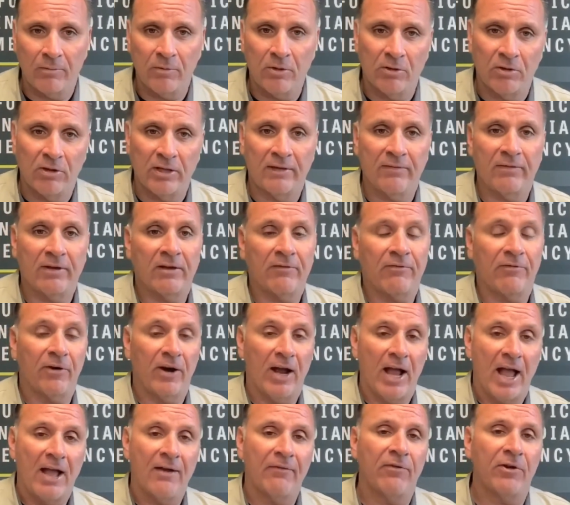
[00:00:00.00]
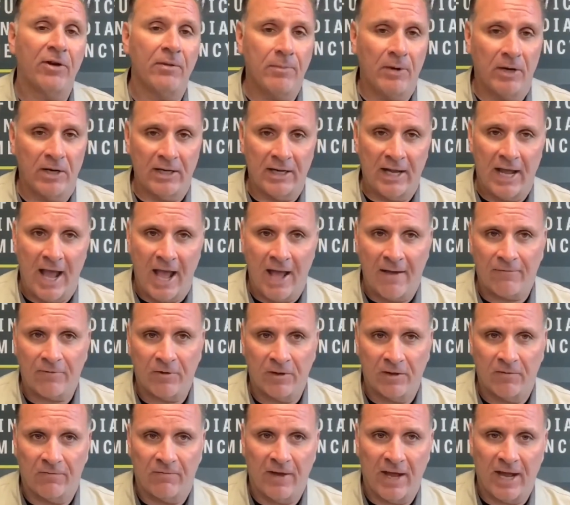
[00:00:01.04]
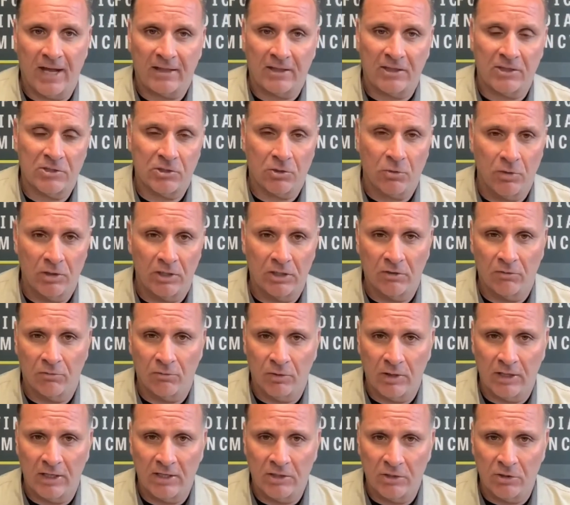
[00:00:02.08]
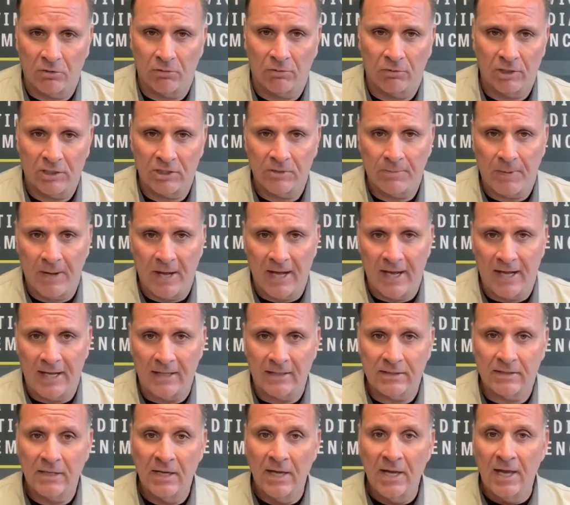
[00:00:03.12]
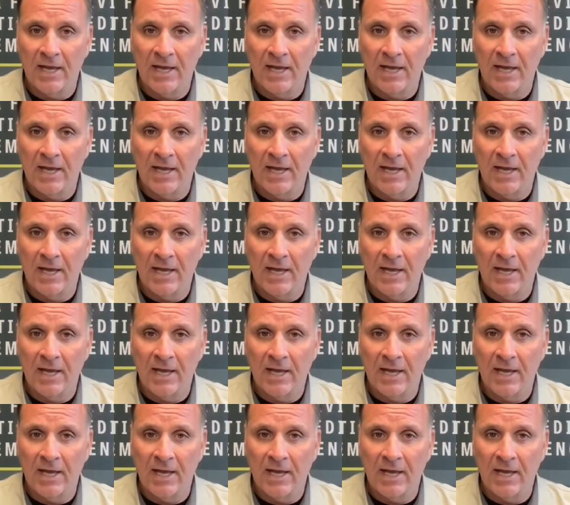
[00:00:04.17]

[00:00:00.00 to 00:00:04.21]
You're leaving it for everybody after the fact that's going to read your response